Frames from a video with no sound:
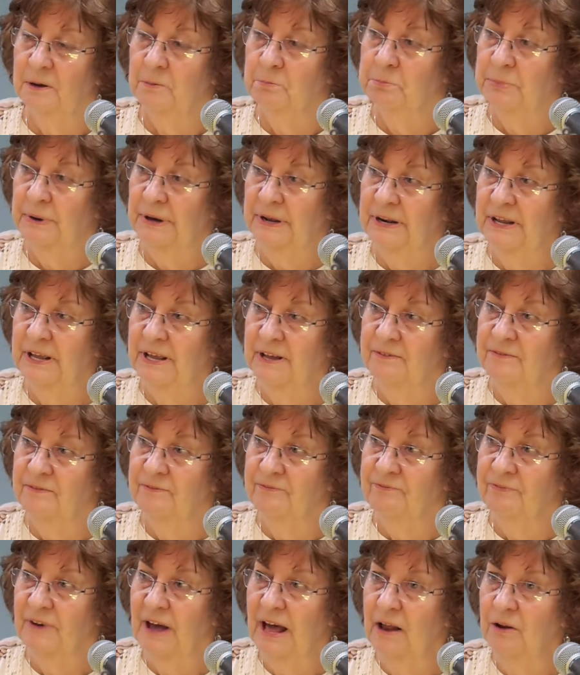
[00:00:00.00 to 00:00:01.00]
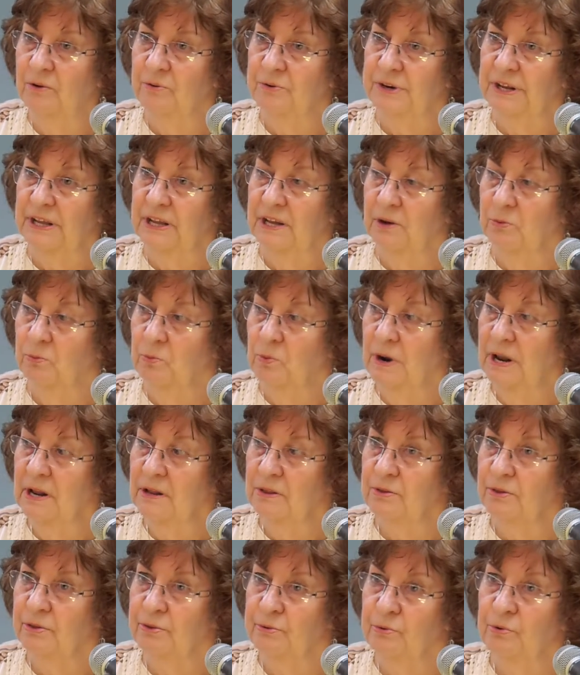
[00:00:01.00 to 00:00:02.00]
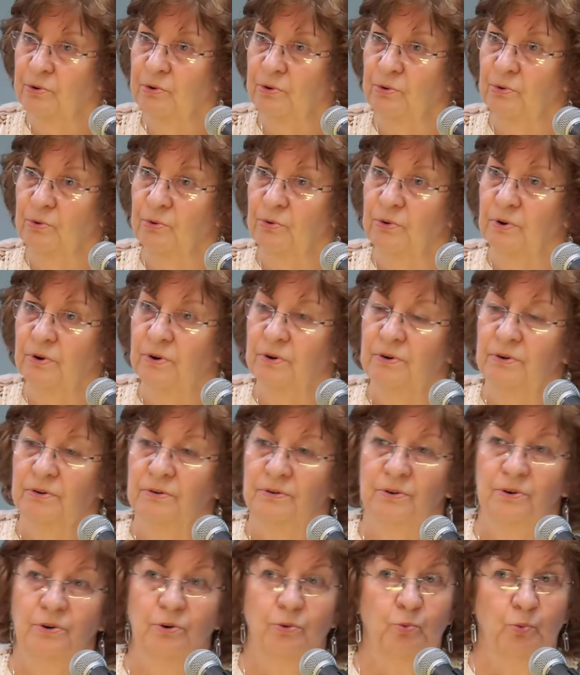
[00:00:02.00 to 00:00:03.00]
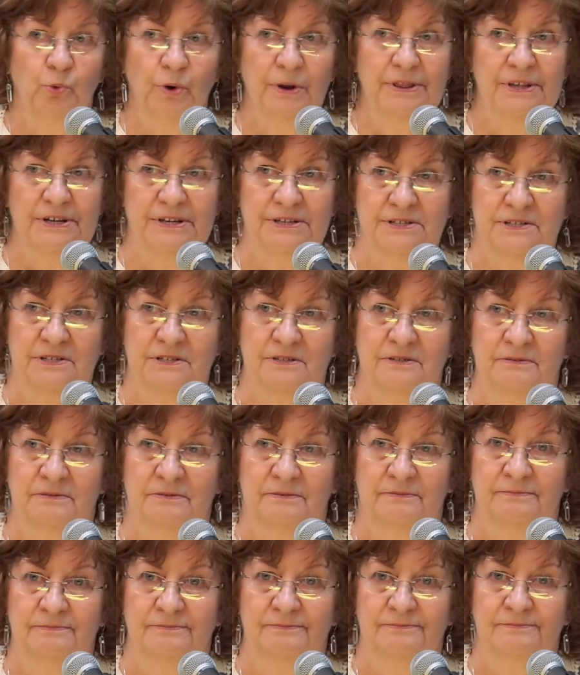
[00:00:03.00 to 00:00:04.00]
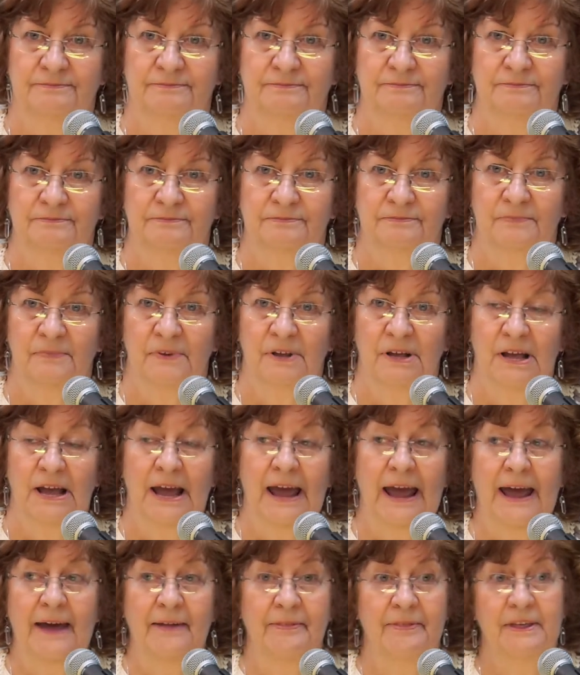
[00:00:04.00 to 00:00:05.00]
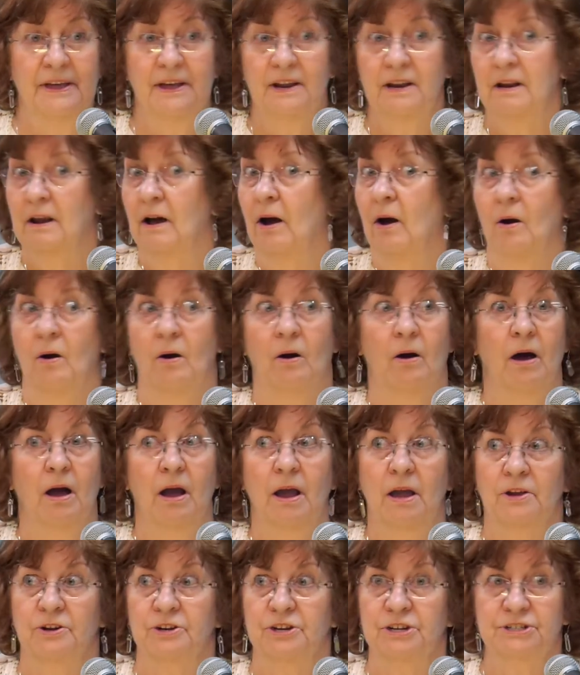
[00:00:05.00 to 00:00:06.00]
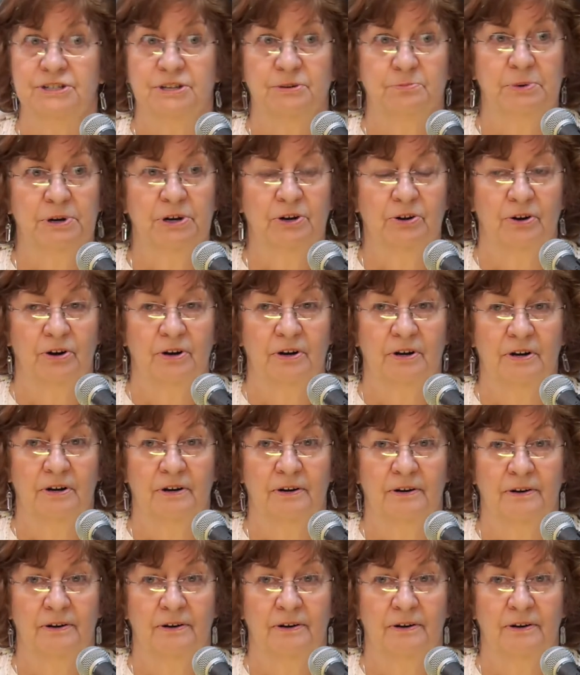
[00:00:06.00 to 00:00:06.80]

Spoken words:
But it followed. It went through with us. And then it disappeared.